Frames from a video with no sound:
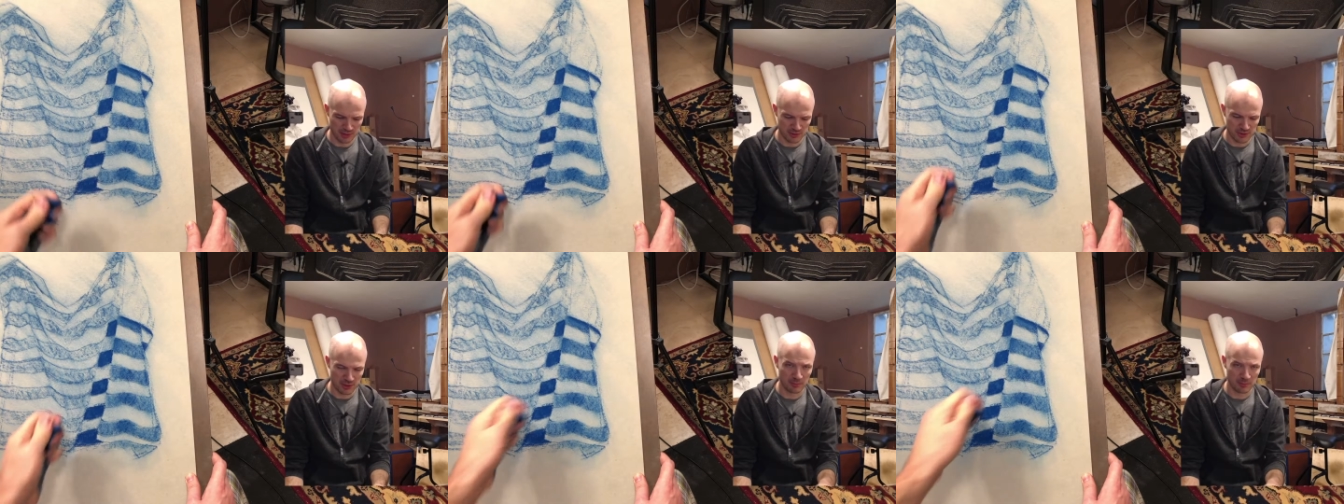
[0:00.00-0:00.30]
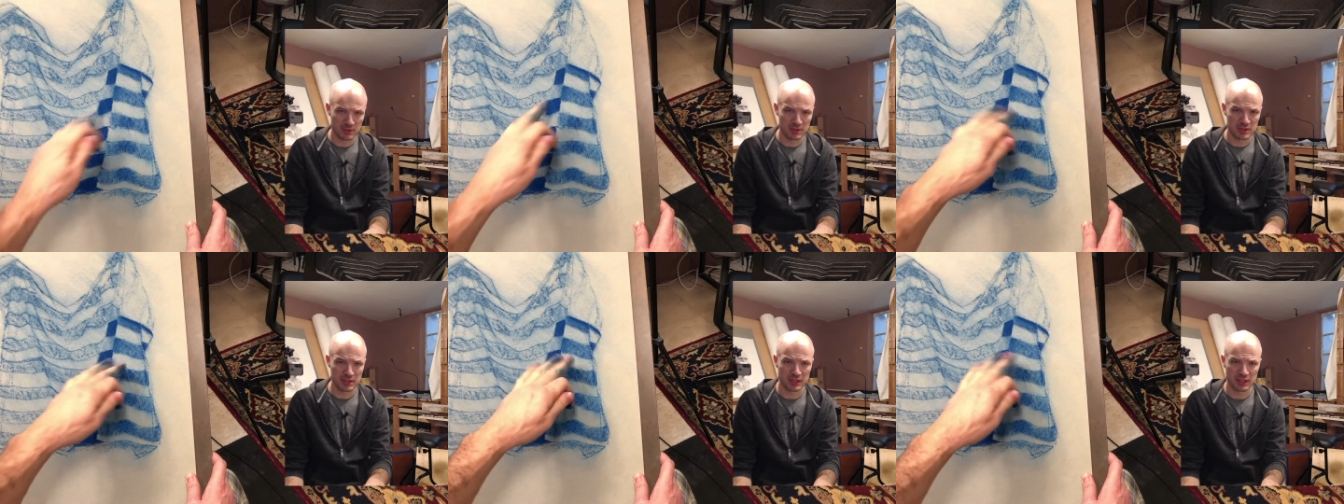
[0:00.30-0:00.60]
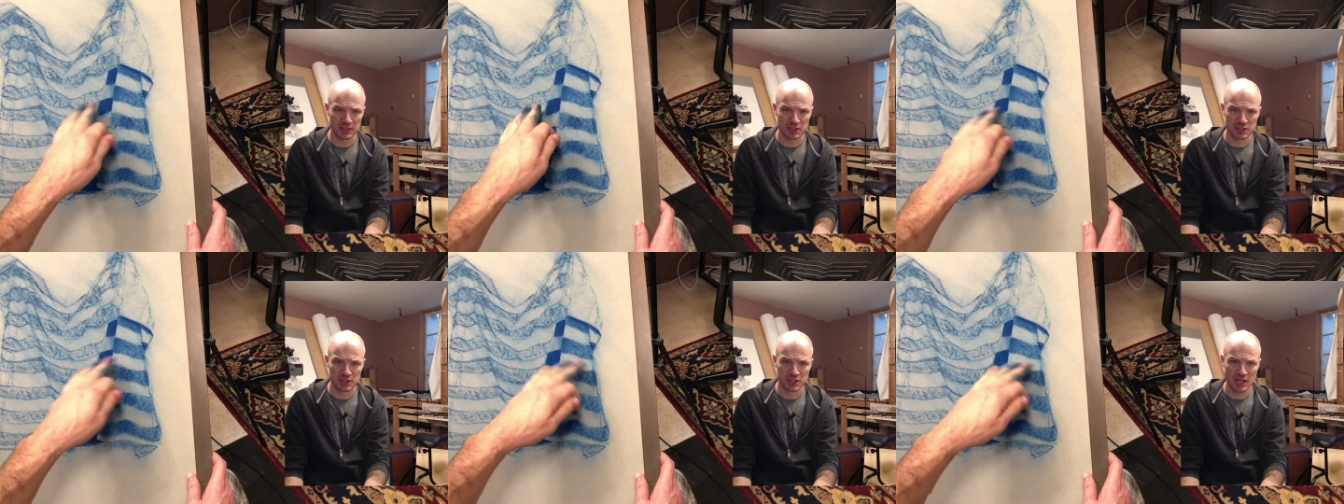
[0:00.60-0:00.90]
so I'm just
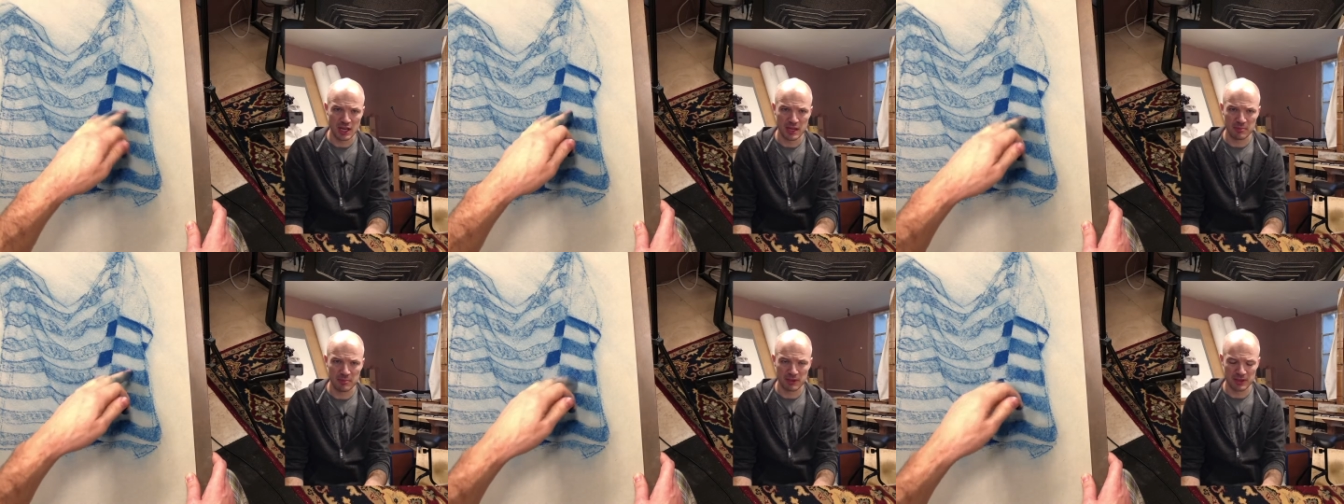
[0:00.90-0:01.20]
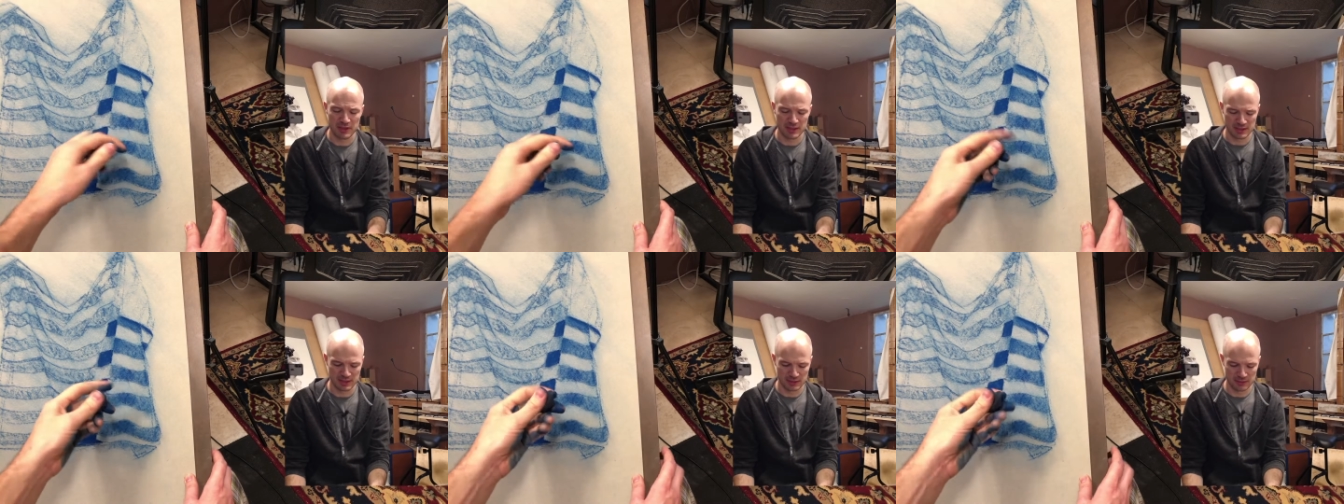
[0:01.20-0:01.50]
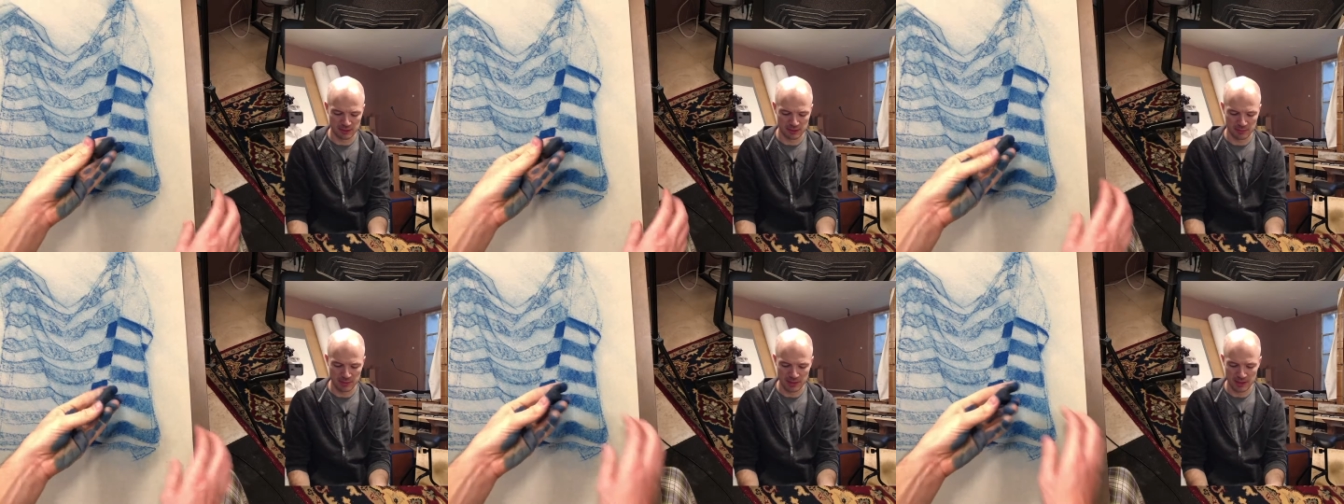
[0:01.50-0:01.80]
going to shape this a
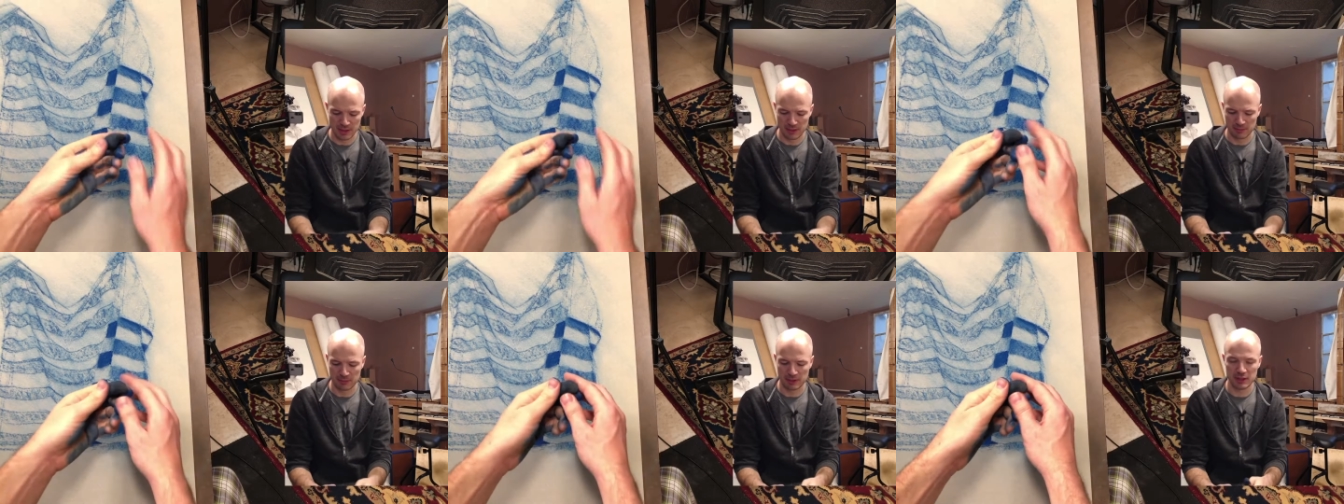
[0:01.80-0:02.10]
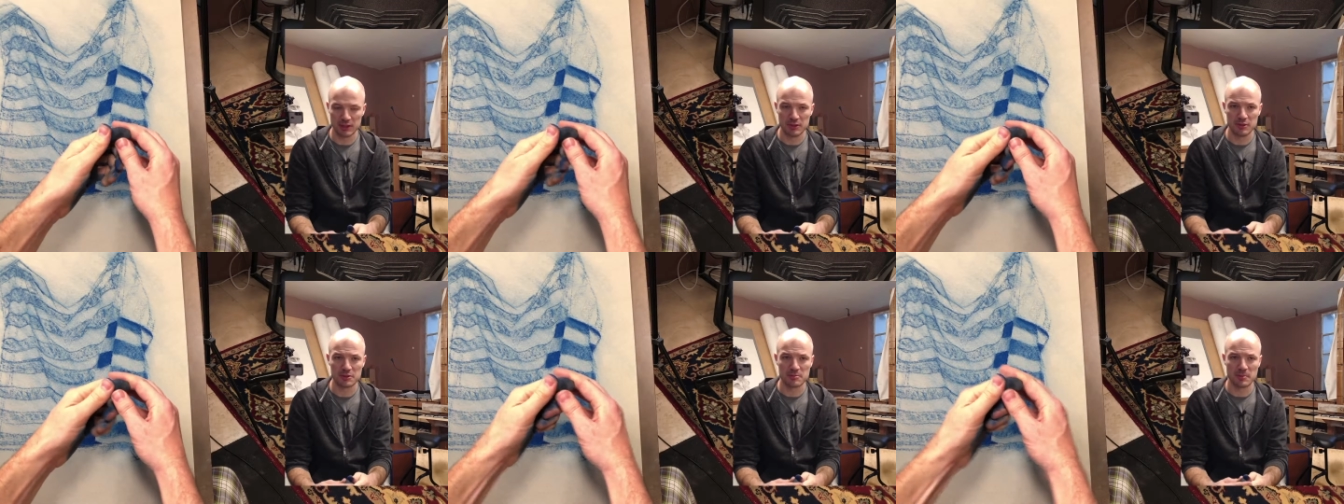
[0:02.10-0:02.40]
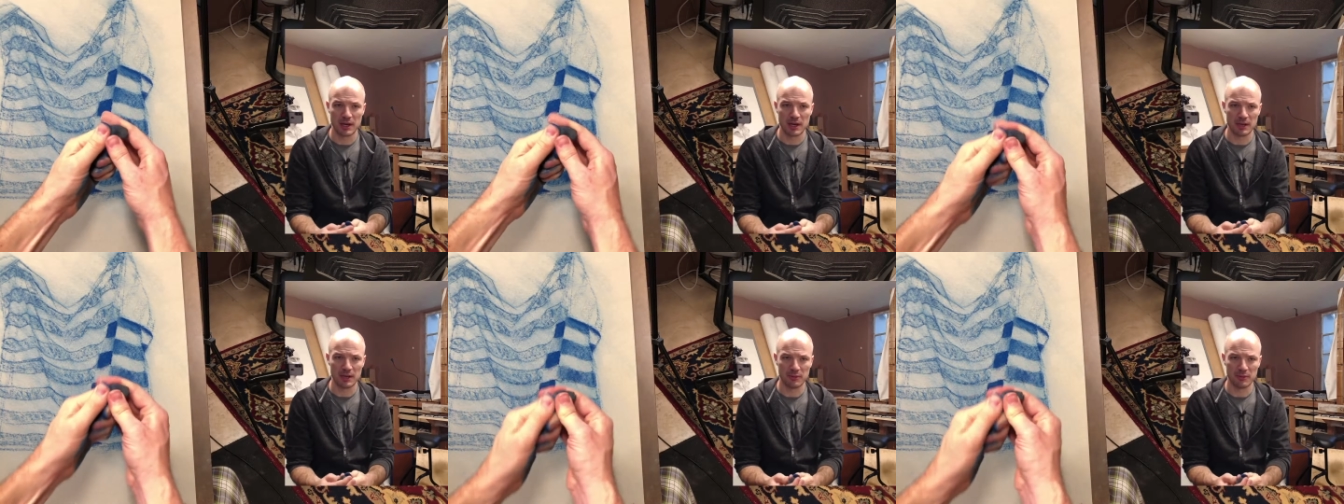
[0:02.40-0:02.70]
little bit. I'm going to use
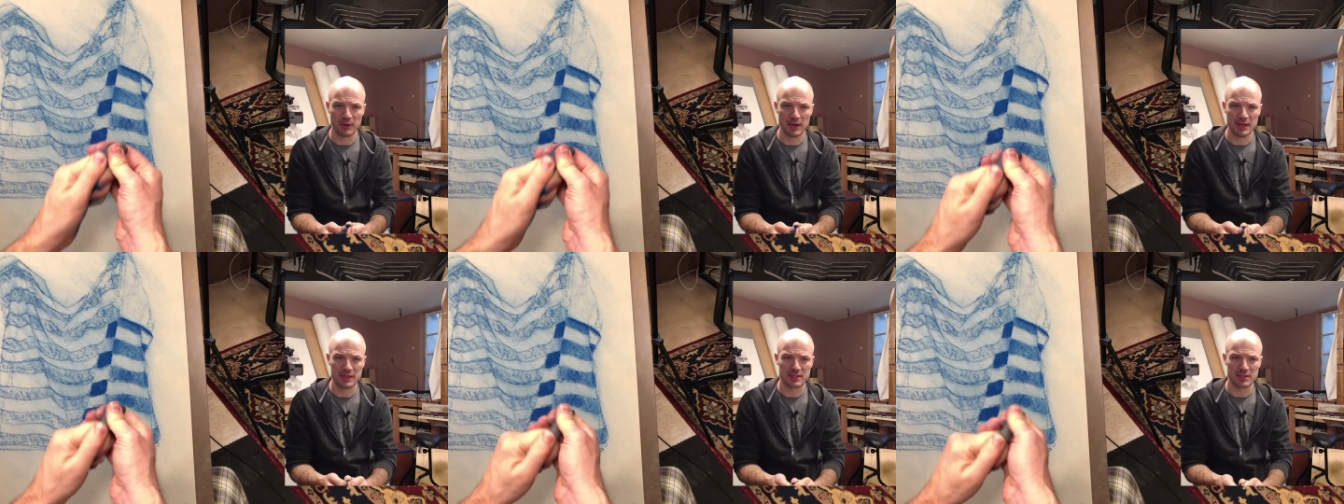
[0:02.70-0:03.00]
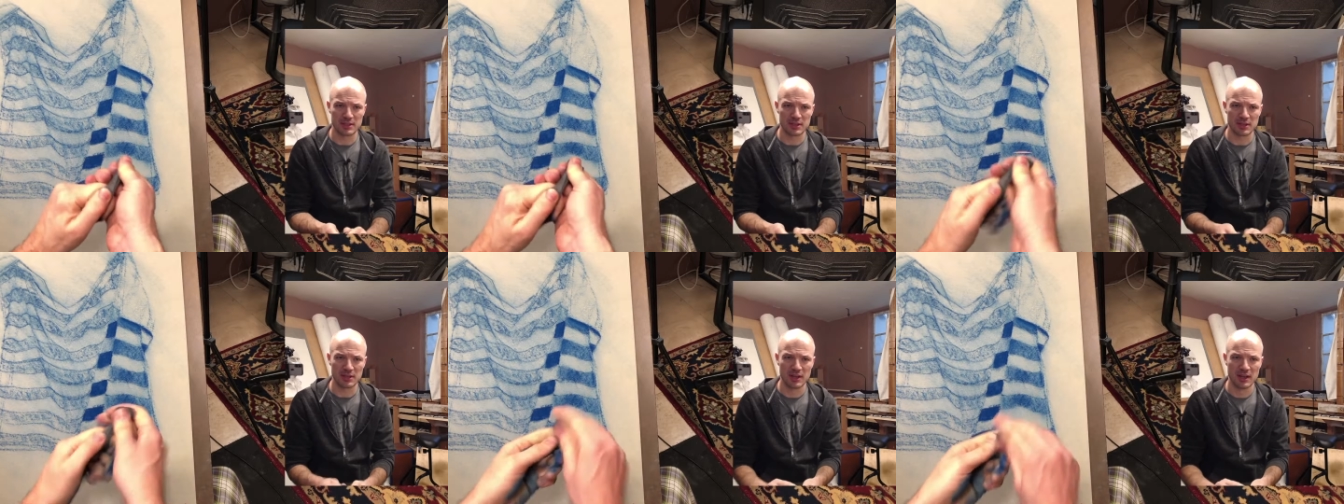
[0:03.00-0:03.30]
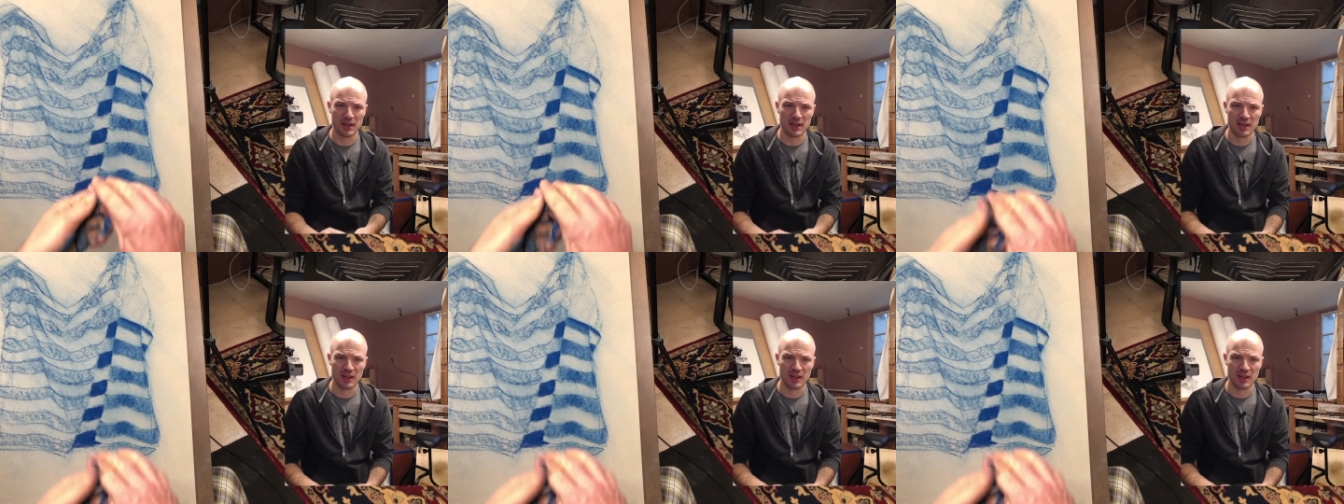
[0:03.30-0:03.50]
my eraser.